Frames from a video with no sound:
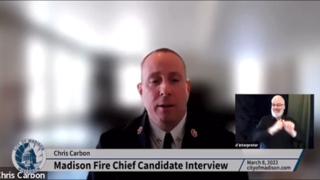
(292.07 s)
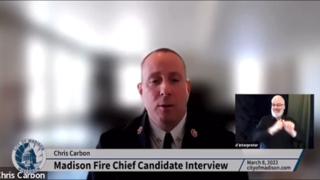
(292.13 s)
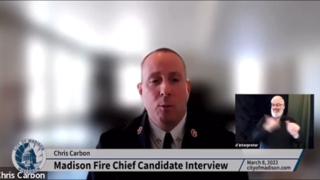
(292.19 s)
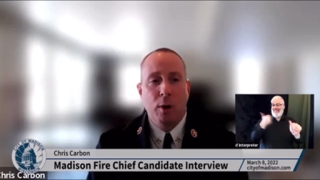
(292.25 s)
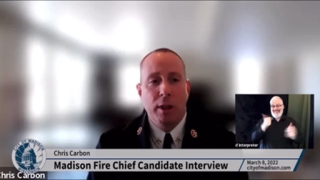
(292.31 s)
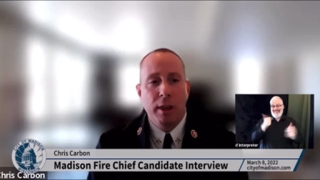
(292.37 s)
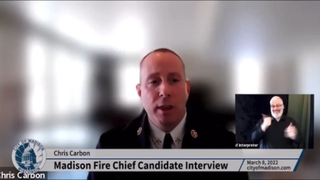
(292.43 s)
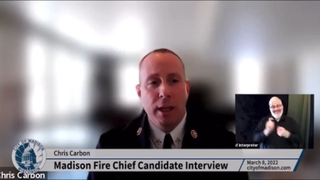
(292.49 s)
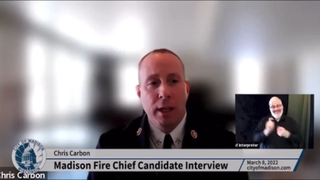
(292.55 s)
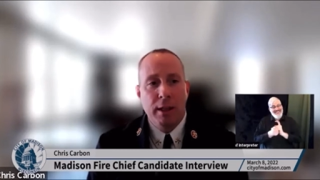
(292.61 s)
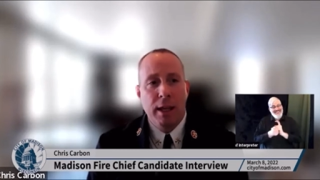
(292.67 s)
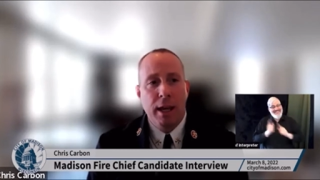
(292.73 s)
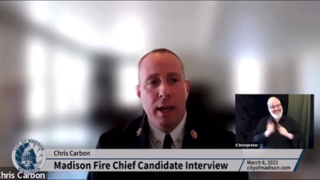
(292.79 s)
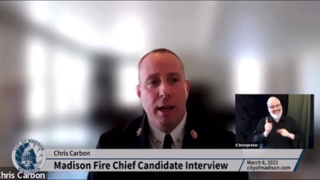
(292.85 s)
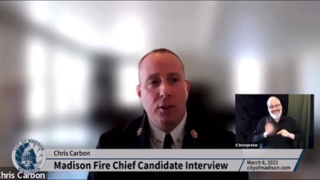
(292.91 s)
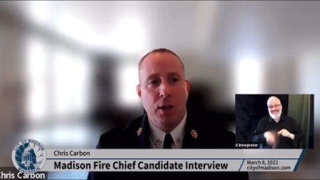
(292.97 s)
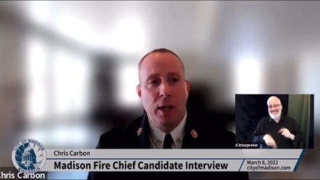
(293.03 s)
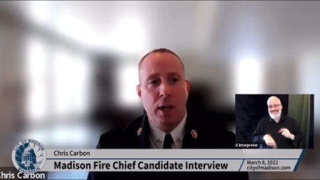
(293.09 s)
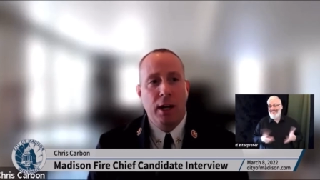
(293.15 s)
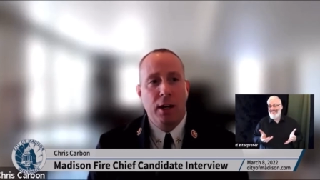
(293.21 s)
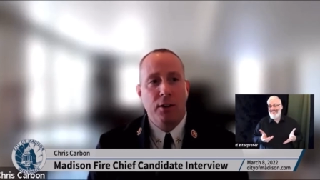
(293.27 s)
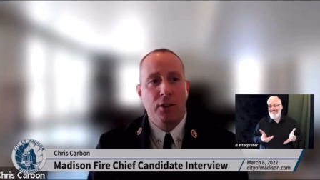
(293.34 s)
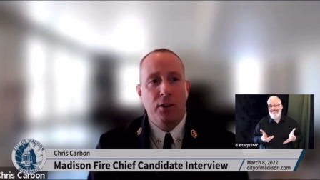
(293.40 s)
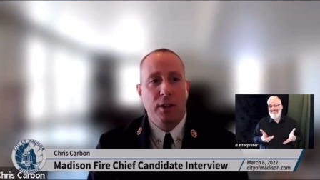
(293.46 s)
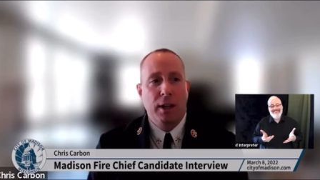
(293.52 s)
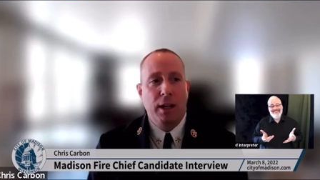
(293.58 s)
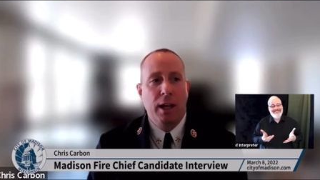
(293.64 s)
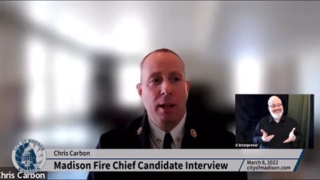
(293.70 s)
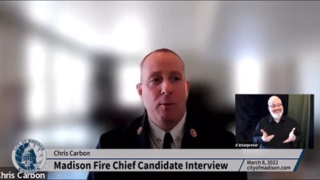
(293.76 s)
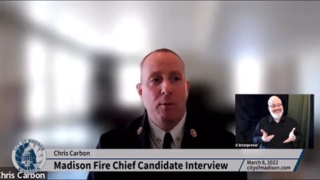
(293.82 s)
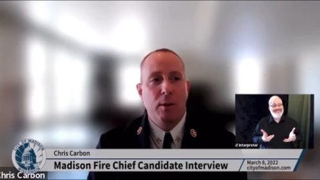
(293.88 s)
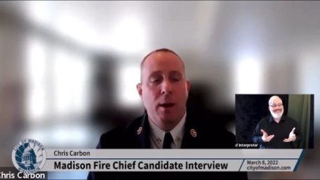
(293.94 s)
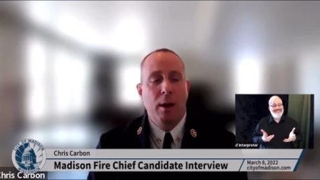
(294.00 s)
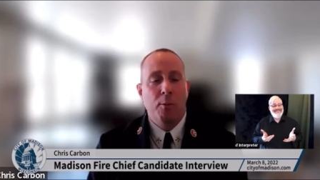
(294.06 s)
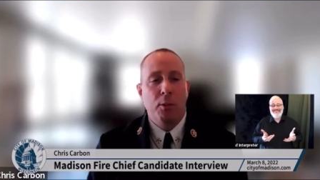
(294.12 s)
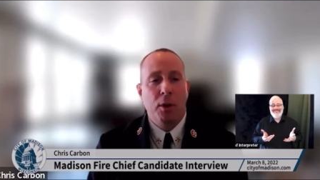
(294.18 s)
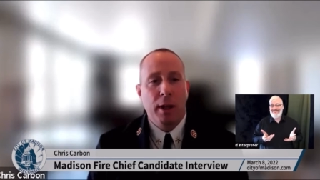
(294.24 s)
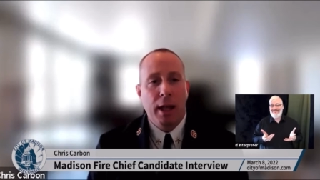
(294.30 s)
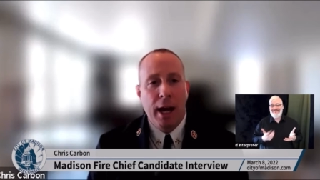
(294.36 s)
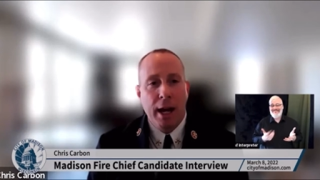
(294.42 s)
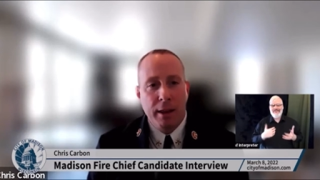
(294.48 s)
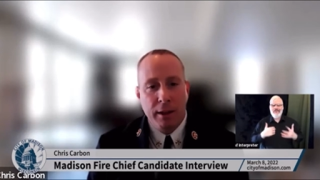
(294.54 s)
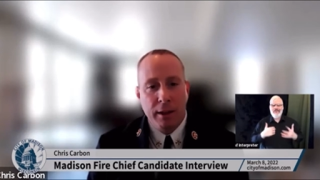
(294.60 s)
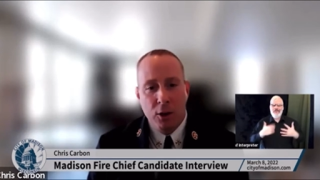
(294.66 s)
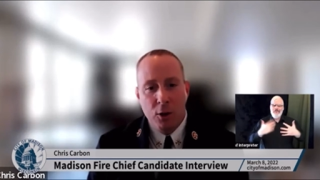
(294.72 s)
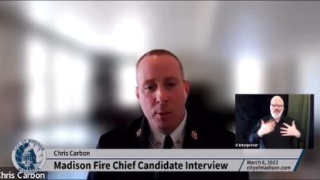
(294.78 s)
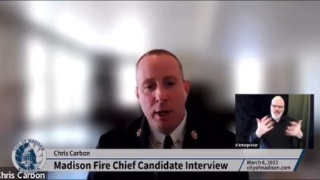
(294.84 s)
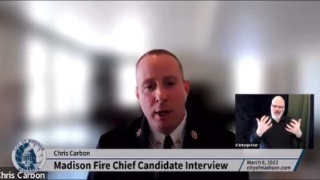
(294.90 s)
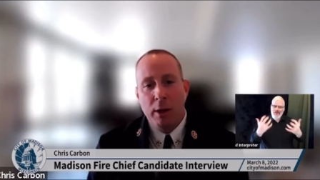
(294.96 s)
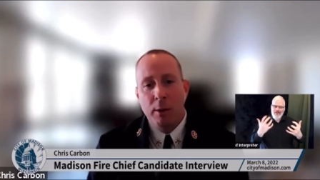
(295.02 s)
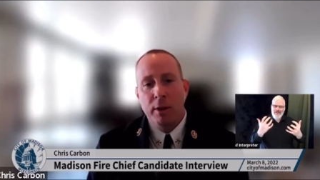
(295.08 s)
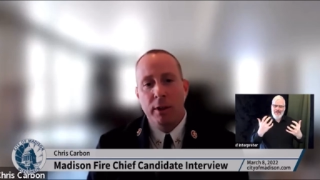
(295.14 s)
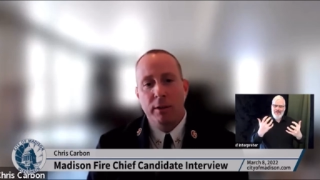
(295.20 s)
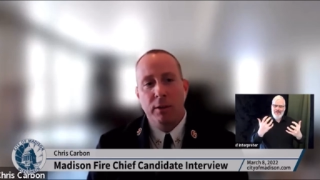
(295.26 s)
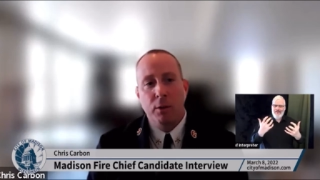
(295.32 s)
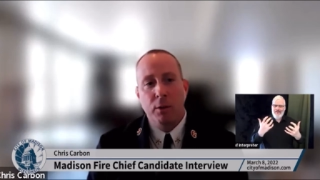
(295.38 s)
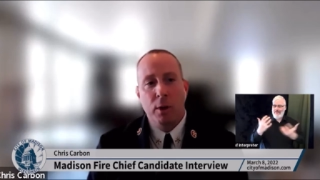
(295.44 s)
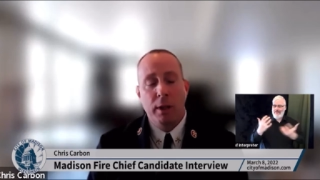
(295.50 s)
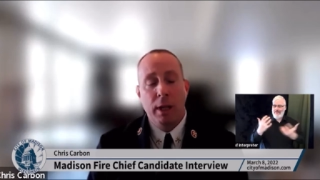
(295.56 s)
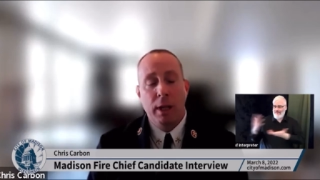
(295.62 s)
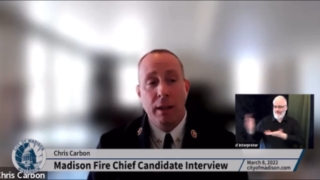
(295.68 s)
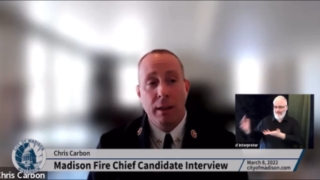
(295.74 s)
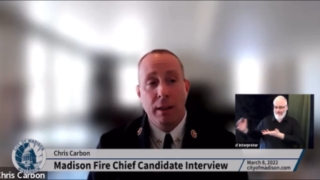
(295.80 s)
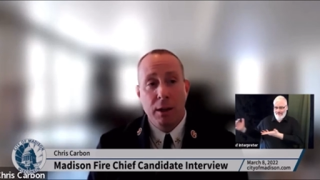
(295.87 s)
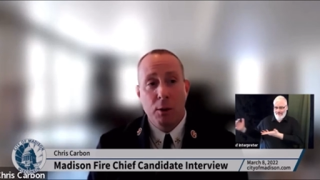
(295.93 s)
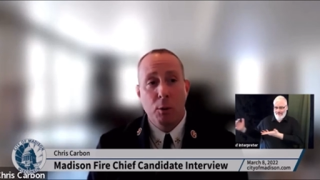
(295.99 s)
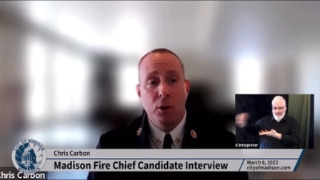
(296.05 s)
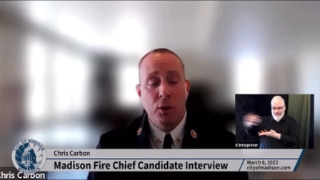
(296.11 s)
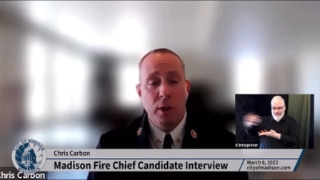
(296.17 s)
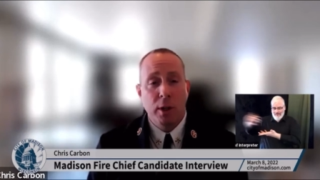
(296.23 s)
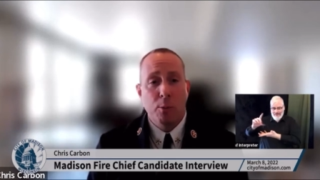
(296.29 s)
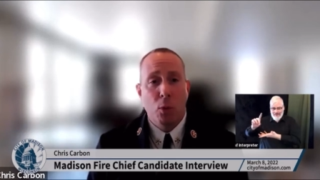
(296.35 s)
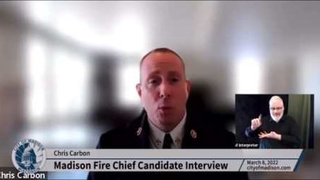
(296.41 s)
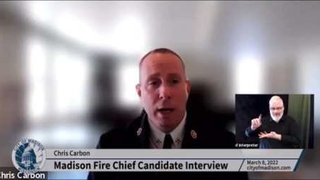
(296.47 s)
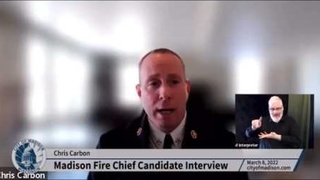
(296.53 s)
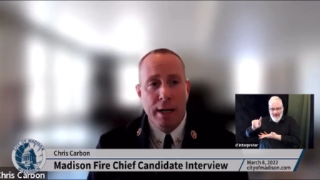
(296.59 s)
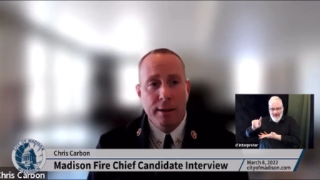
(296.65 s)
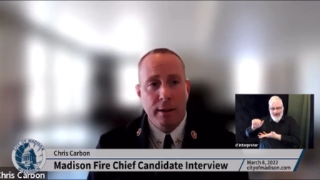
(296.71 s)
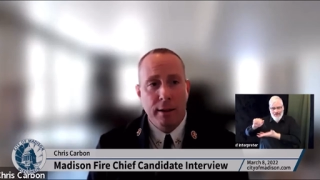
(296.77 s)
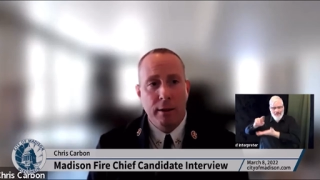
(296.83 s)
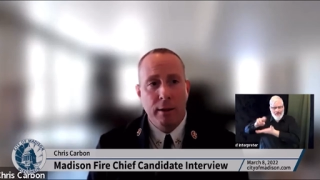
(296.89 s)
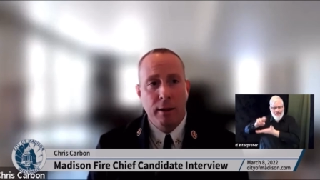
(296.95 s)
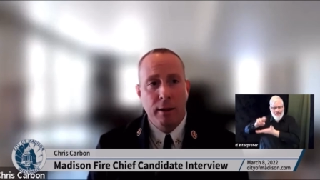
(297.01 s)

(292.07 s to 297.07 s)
within that change and apply the human element to it, I think we should embrace it.